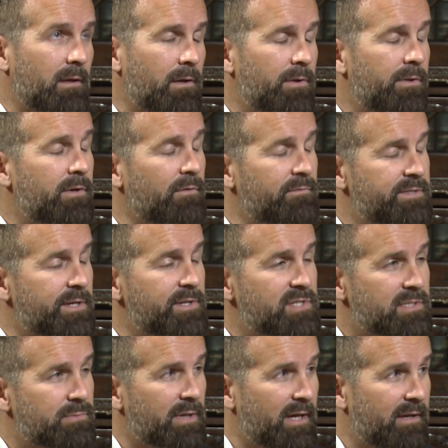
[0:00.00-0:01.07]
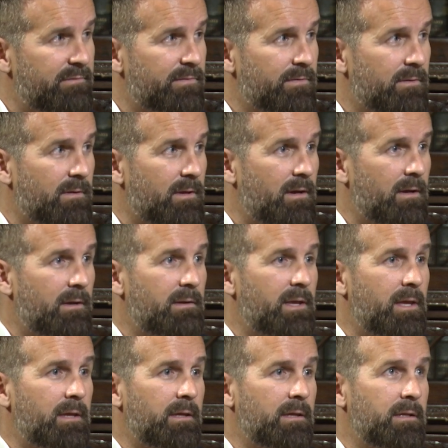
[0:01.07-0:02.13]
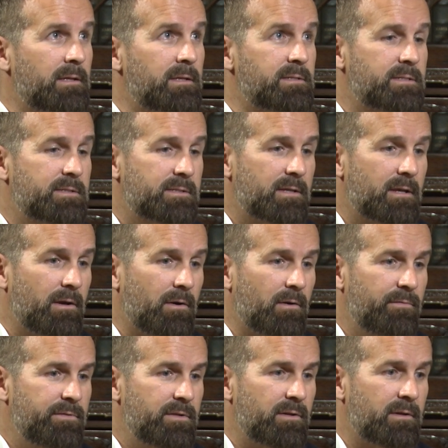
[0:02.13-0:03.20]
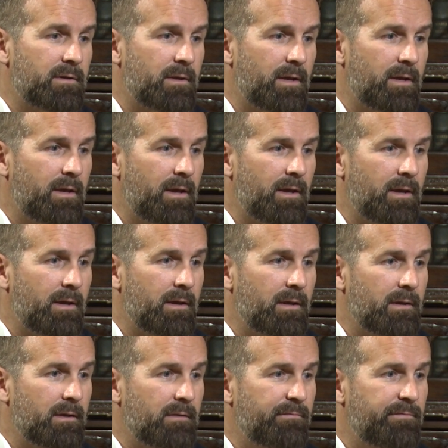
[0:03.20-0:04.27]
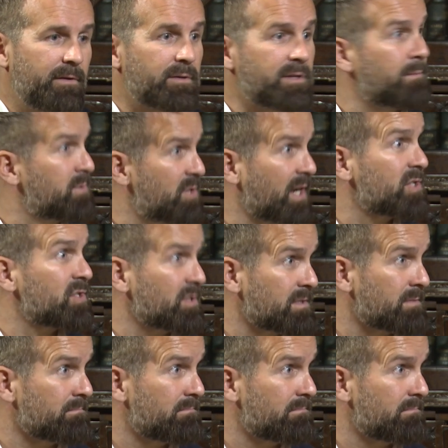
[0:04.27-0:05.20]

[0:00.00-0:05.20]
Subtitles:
a lot of the conversations we have, it's often fielding objections.